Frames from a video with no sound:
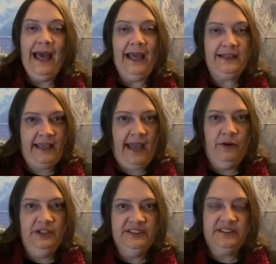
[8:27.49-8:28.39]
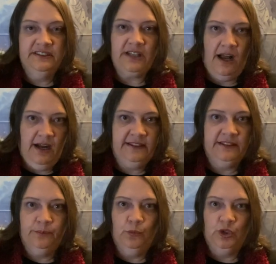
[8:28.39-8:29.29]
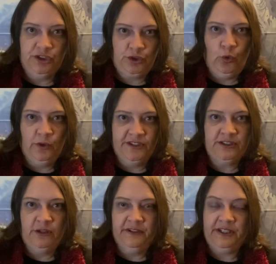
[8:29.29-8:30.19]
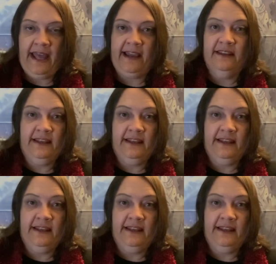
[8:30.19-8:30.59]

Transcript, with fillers: and carries this item, which is called a silver dagger,